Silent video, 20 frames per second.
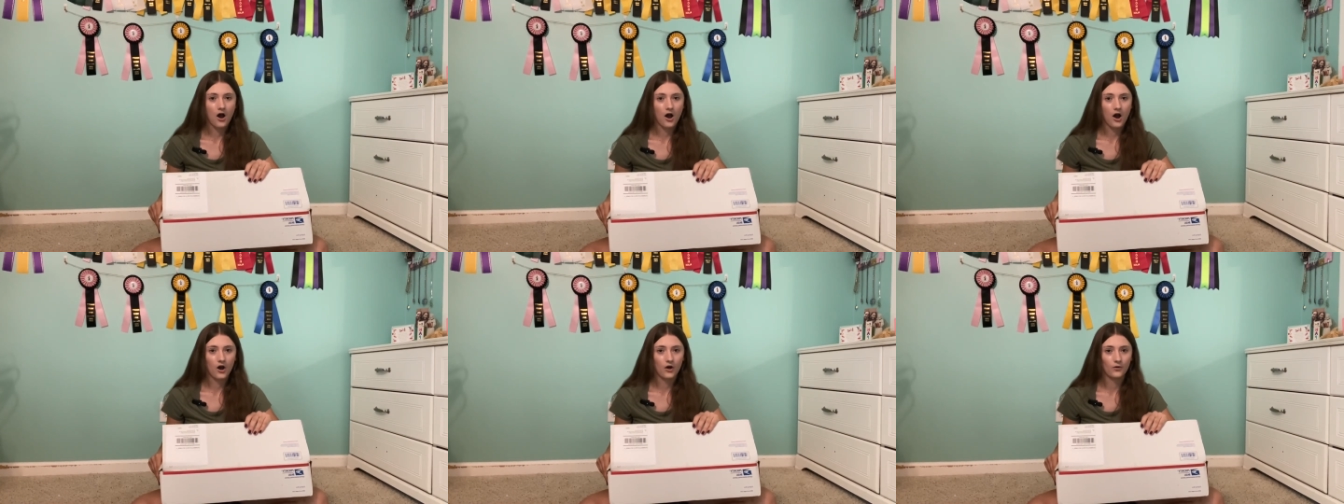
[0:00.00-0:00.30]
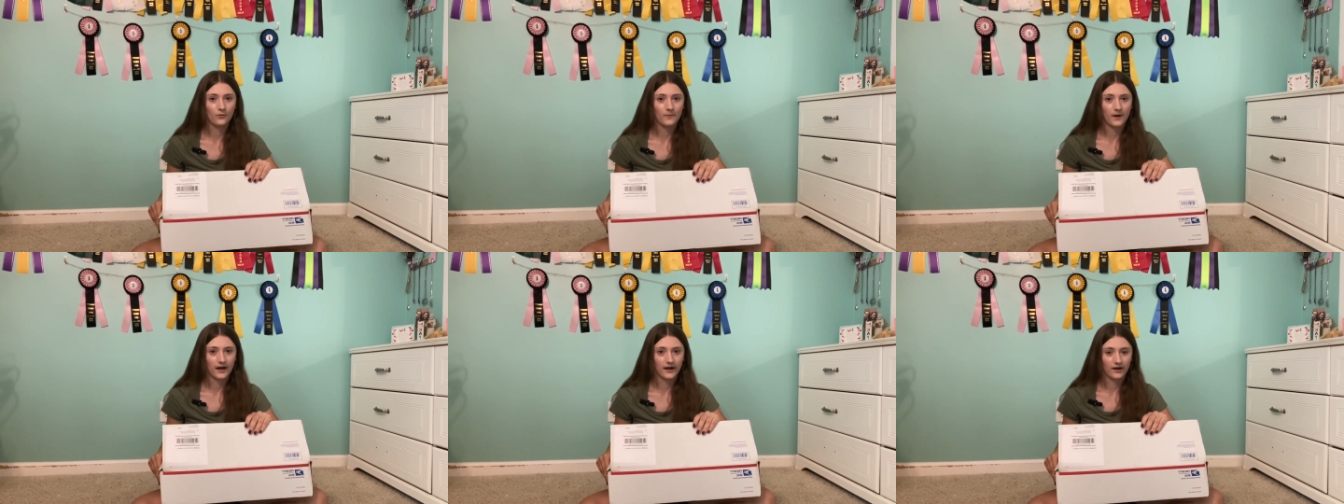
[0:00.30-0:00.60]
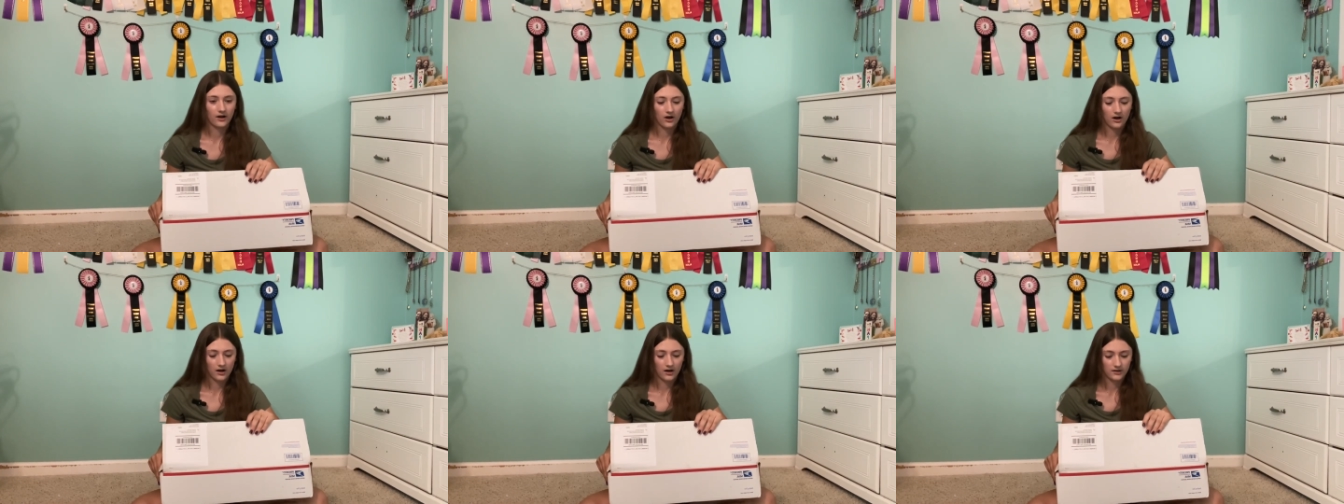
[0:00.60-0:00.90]
oh my
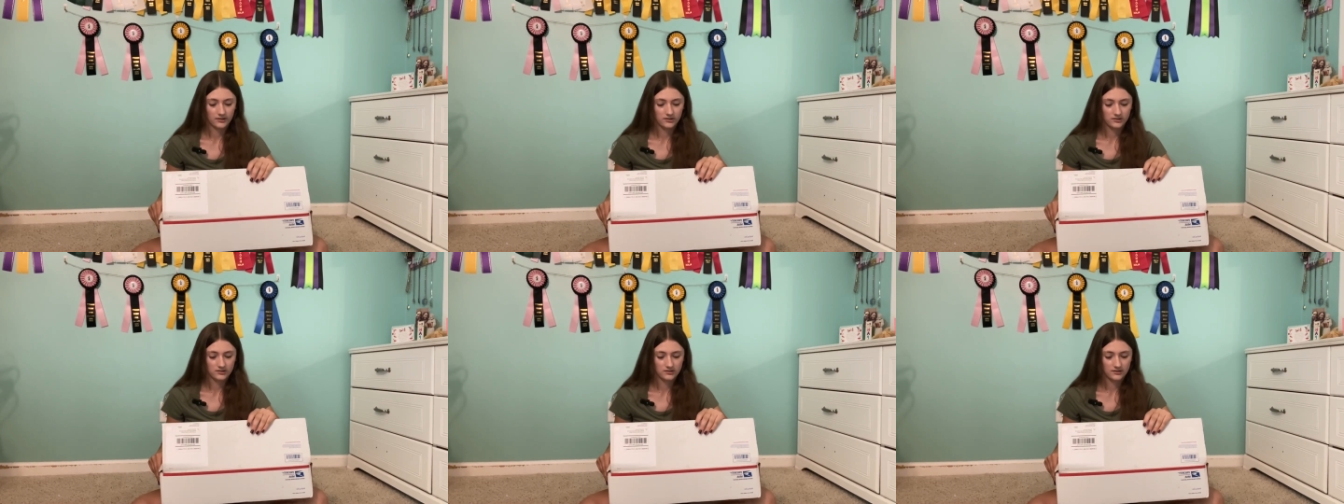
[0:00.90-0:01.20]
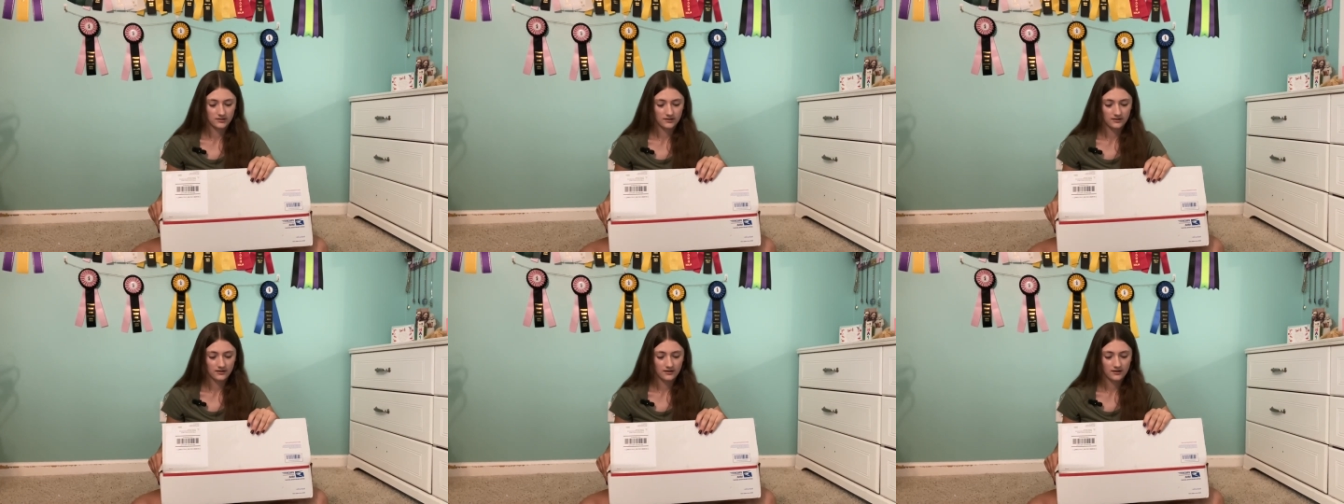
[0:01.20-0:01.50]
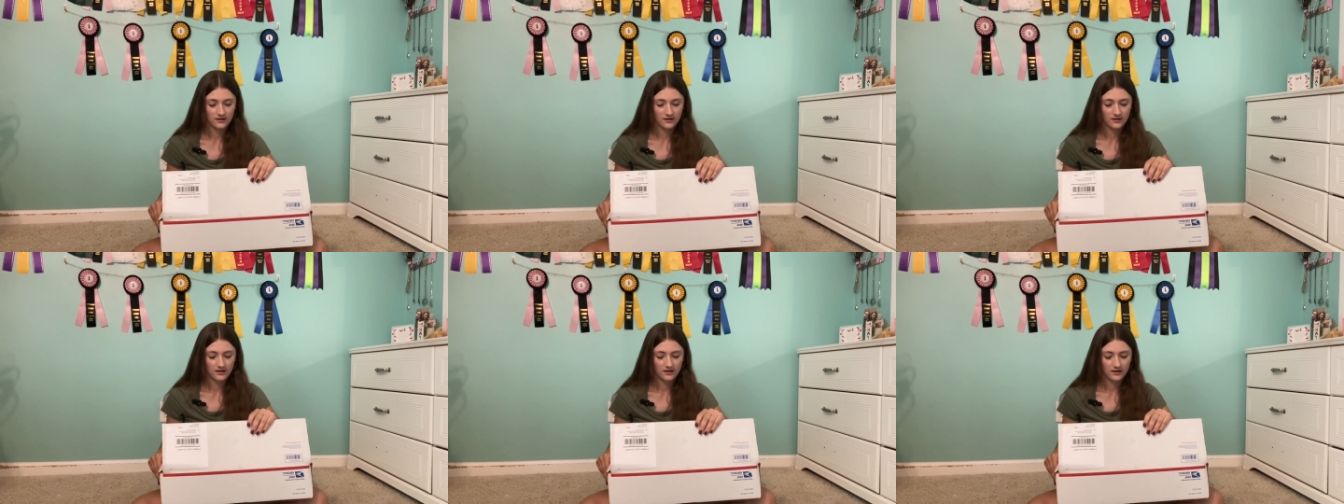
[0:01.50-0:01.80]
gosh.
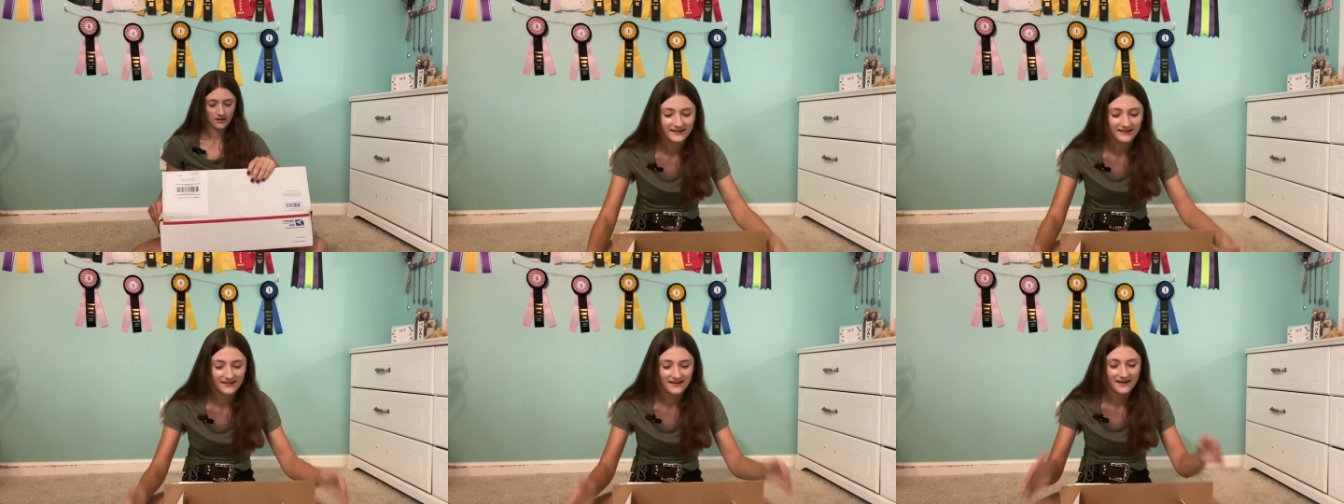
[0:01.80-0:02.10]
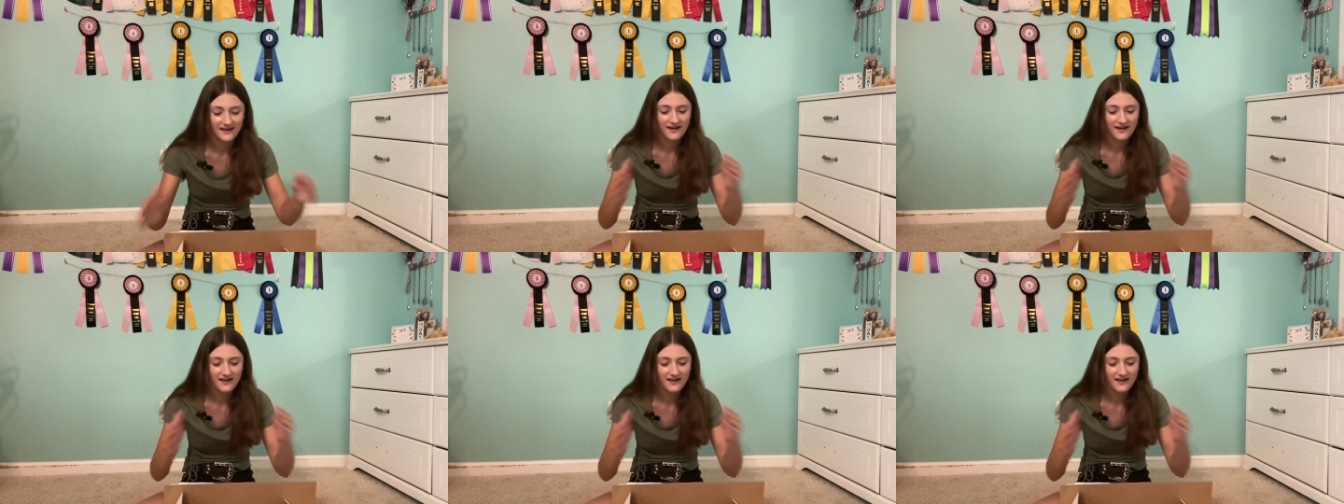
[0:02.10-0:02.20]
Hey